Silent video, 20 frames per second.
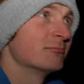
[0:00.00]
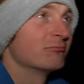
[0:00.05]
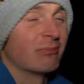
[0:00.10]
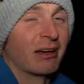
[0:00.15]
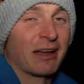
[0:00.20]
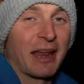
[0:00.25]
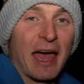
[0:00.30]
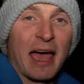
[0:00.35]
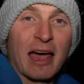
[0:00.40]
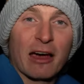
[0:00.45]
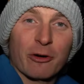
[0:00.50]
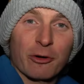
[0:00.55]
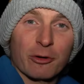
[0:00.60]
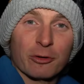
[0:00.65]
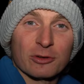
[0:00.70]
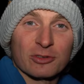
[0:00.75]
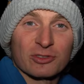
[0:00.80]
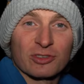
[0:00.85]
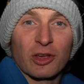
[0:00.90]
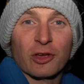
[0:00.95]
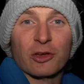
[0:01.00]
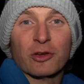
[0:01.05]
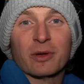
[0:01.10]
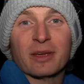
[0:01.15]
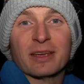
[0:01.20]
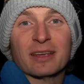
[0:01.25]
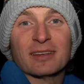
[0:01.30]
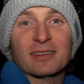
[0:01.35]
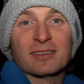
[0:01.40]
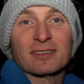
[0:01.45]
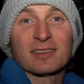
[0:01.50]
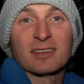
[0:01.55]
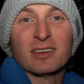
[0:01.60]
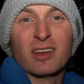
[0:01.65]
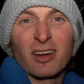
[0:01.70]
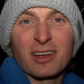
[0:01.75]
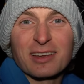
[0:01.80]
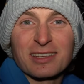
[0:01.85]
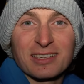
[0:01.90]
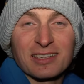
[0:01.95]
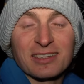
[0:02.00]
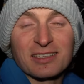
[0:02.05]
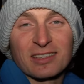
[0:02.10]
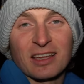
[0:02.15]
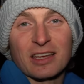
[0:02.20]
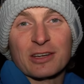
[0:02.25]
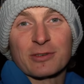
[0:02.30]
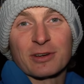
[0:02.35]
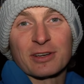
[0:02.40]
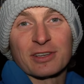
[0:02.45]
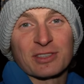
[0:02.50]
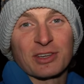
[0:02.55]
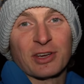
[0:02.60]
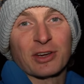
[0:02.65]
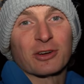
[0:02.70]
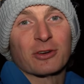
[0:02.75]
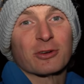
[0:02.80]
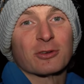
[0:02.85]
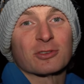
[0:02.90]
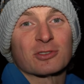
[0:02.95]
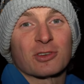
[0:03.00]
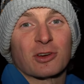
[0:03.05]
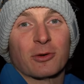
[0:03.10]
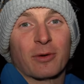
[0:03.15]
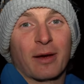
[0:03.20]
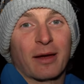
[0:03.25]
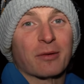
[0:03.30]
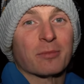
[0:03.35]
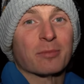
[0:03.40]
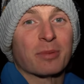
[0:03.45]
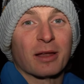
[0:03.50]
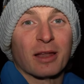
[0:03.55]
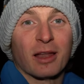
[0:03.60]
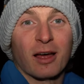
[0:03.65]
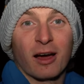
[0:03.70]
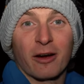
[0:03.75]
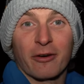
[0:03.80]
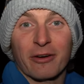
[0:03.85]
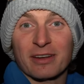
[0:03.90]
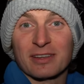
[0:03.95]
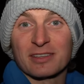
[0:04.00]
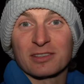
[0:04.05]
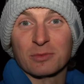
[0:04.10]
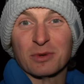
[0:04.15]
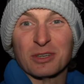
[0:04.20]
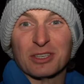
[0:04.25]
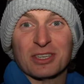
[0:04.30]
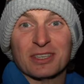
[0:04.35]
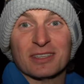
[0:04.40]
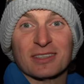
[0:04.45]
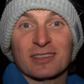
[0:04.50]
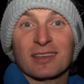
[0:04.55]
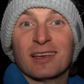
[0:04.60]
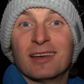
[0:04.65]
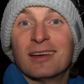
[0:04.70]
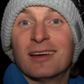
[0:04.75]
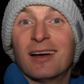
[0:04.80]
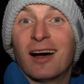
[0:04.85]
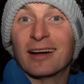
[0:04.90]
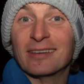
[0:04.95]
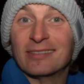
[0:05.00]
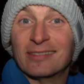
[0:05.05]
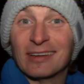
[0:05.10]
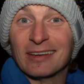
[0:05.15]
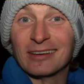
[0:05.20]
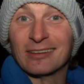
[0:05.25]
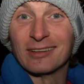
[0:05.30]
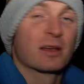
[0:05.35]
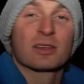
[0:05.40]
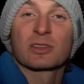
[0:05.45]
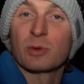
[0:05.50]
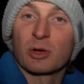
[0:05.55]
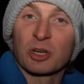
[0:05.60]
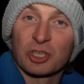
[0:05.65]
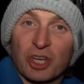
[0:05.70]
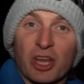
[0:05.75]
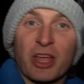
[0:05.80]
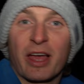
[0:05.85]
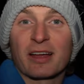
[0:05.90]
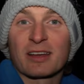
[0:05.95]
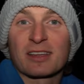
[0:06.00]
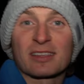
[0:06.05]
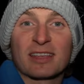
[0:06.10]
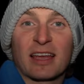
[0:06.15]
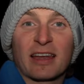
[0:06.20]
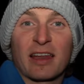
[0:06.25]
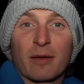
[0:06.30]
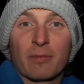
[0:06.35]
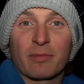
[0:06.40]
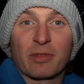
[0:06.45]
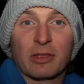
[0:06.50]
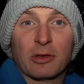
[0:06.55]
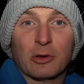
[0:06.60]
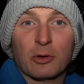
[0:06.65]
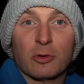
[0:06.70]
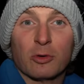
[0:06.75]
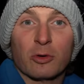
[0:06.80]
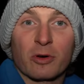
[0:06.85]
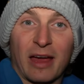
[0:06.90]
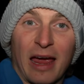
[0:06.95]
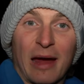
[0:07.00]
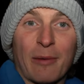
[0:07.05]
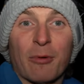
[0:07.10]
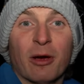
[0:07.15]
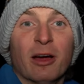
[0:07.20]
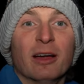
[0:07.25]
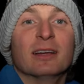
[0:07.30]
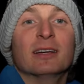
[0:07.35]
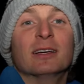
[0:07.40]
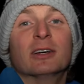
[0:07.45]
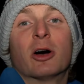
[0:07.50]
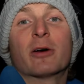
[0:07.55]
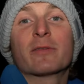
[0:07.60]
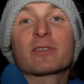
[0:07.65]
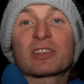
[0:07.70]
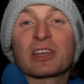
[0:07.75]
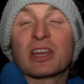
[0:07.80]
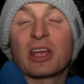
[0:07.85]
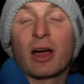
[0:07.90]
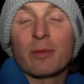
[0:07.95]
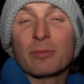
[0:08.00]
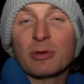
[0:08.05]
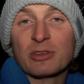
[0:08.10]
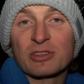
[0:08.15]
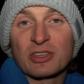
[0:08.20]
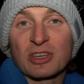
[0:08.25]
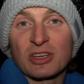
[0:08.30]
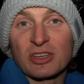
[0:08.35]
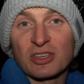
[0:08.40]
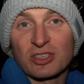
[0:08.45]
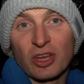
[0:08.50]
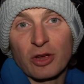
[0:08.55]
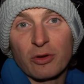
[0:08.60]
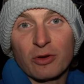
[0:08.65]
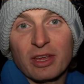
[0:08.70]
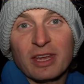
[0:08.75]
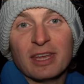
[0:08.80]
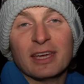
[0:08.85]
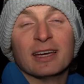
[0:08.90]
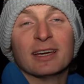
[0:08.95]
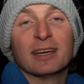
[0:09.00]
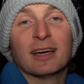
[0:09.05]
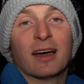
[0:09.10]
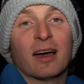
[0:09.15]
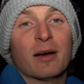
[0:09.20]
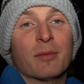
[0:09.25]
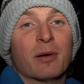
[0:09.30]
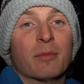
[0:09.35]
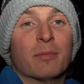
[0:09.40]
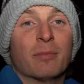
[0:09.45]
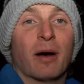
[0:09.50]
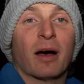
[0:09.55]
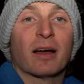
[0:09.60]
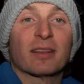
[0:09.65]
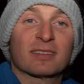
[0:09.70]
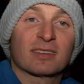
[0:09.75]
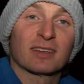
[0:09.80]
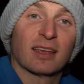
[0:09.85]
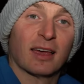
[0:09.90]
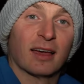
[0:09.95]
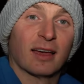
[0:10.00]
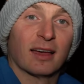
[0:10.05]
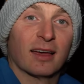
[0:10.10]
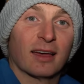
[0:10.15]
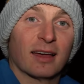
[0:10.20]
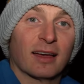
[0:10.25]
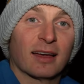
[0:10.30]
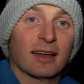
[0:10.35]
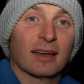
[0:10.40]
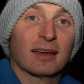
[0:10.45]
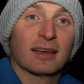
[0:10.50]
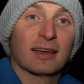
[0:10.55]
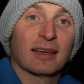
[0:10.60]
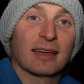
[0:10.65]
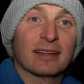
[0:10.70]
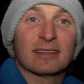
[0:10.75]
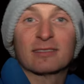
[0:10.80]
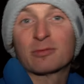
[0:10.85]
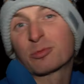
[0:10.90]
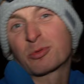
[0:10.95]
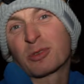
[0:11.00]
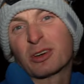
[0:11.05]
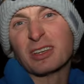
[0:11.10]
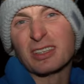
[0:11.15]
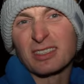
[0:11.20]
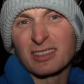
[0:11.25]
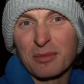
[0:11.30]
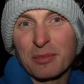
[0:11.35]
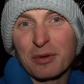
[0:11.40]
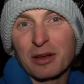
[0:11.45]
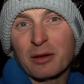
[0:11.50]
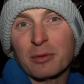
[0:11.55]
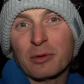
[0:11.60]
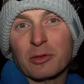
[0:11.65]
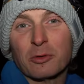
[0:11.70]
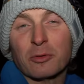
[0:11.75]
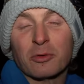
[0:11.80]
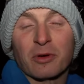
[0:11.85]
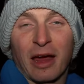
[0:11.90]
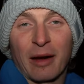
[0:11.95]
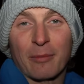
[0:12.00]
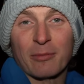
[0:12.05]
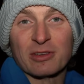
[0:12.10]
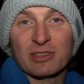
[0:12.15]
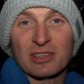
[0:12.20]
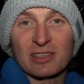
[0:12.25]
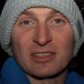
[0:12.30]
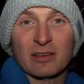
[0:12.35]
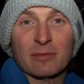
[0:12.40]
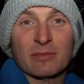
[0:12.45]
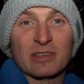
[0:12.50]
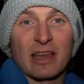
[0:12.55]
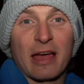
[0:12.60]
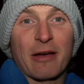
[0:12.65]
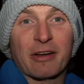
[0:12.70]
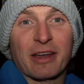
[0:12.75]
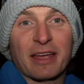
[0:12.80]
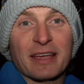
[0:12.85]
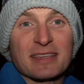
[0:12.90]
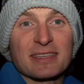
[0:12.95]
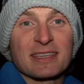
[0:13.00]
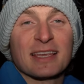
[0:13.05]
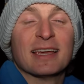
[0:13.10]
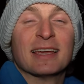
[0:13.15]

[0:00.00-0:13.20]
an hour or so is nice concentric circles around Polaris which is ideal. So I'll show you how to set up the, your camera. Obviously I'm using a Sony, um, but uh, it's pretty similar with all camera systems nowadays,